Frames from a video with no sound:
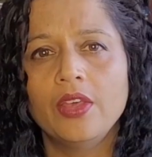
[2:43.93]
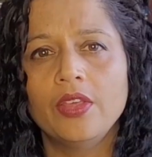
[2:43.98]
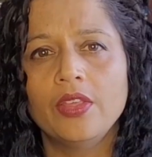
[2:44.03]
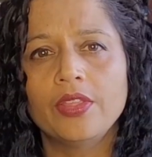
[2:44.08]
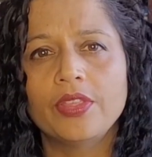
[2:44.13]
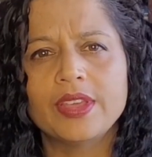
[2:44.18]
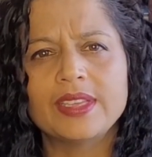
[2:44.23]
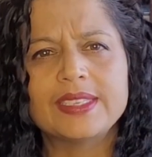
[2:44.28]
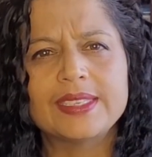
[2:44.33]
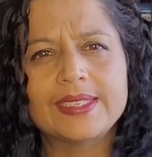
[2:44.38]

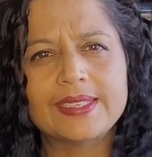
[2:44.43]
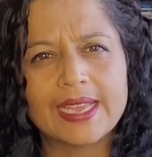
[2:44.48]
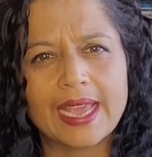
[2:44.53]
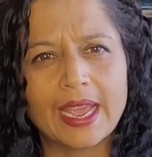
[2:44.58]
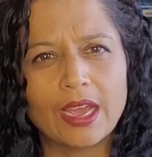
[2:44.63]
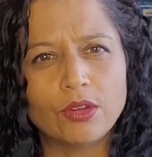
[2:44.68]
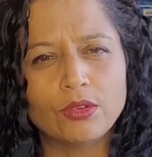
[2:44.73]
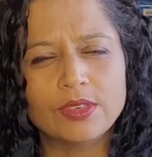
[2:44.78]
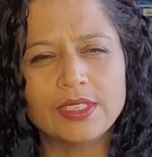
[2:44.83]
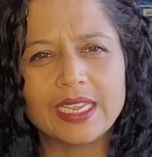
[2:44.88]
This
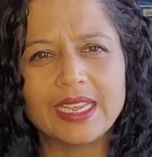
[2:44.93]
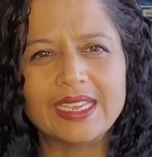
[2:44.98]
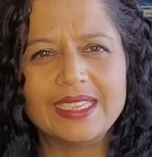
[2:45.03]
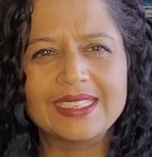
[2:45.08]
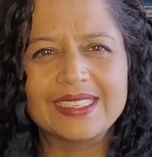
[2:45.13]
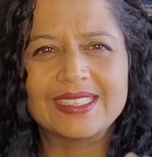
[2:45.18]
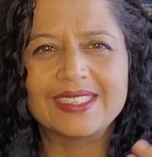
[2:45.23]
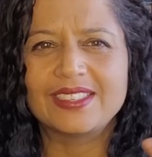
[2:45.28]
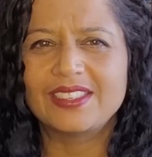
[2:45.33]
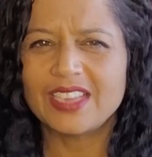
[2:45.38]
sound
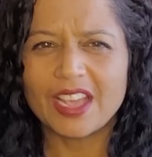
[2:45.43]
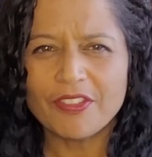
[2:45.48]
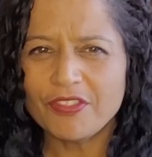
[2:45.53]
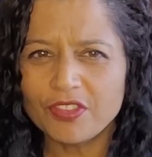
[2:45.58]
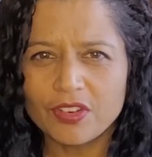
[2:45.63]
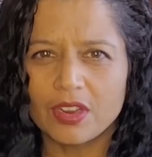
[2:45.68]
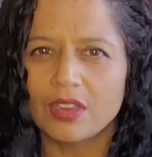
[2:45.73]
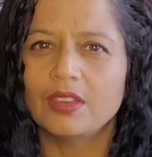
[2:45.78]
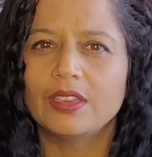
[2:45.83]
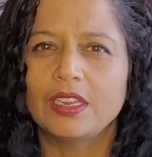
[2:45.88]
is
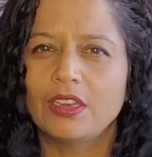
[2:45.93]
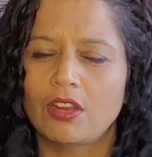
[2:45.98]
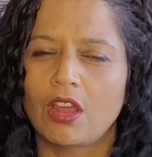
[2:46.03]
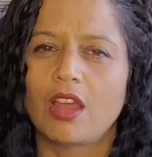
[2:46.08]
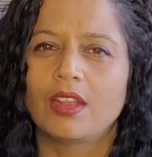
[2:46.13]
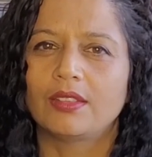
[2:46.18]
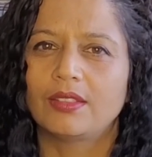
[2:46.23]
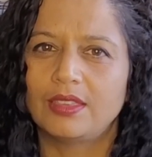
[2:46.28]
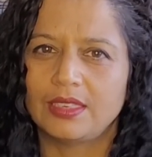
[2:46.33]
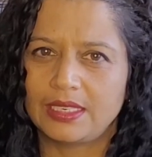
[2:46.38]
definitely
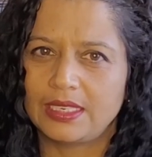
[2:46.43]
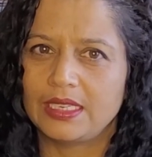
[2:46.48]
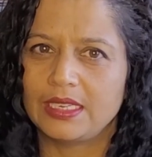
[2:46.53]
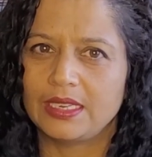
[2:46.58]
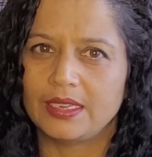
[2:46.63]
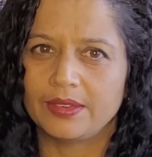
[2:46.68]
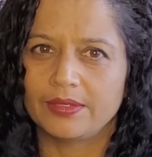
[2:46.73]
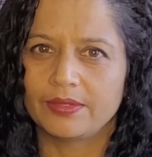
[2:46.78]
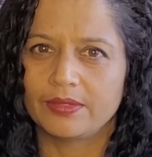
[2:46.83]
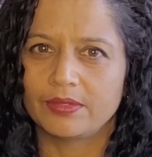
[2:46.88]
not the
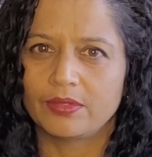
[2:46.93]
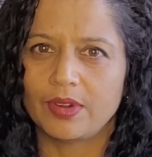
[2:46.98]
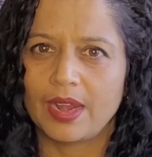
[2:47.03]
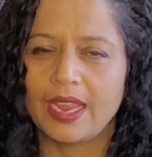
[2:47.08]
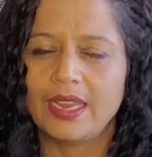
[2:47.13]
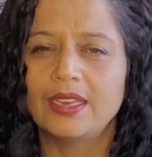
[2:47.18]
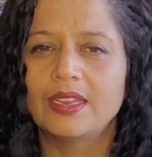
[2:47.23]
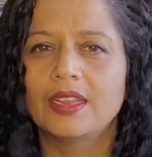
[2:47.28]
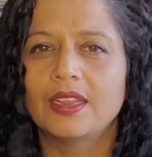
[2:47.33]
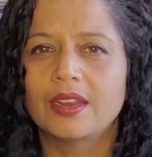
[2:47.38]
T,
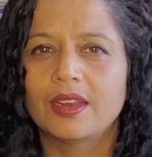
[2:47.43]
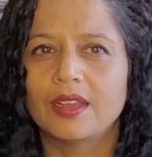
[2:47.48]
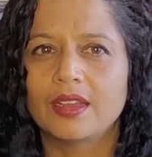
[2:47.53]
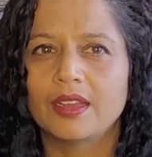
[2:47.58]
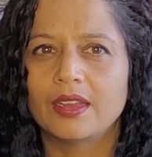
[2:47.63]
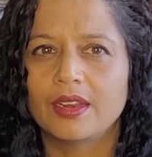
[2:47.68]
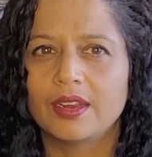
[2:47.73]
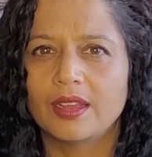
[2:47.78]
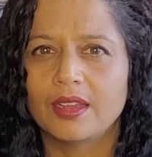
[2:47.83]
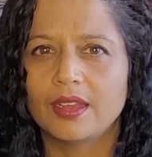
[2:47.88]
right?
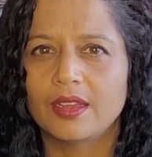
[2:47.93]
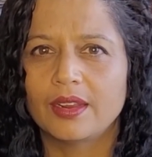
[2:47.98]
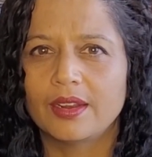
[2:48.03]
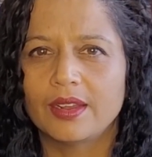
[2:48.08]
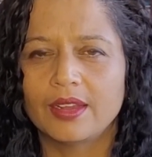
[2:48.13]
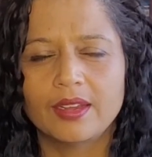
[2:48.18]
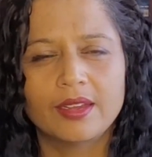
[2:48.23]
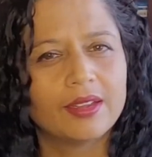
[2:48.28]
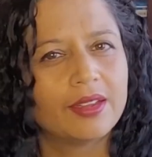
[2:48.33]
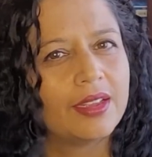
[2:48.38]
Da, da,
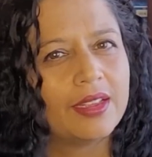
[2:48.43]
da.